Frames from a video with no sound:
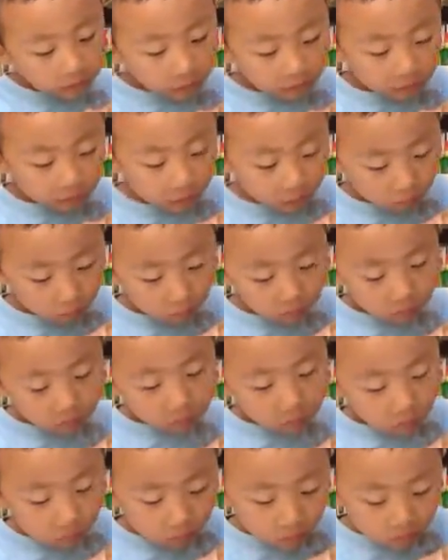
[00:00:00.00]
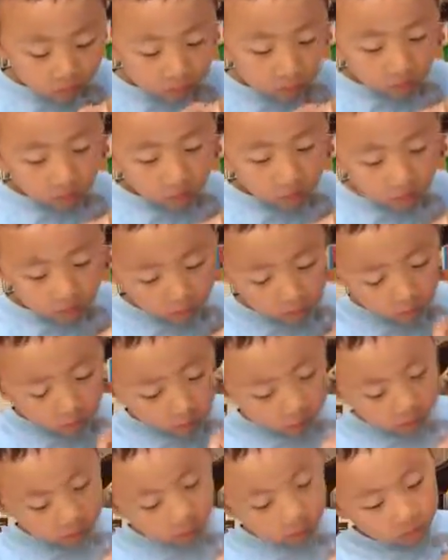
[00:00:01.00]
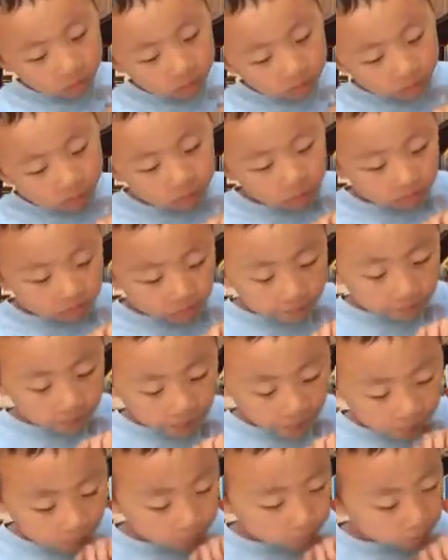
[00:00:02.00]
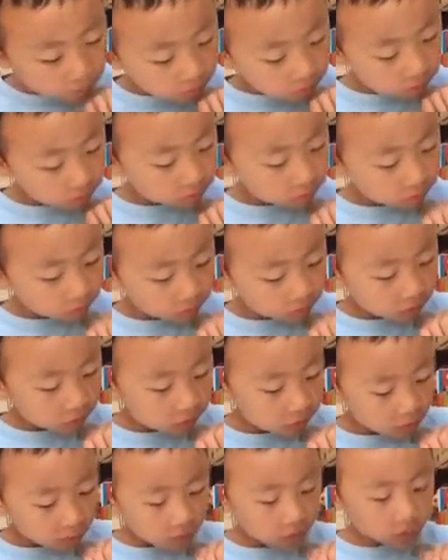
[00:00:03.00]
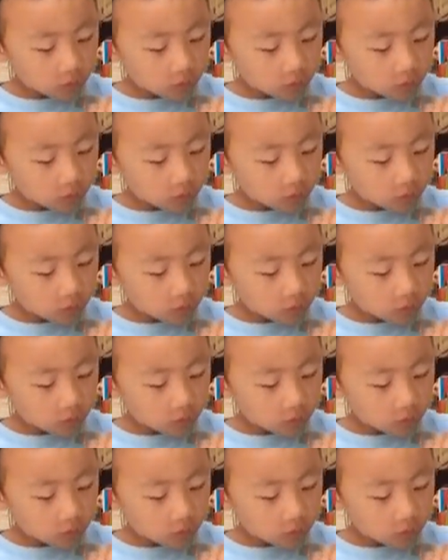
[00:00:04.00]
Then we'd curl up together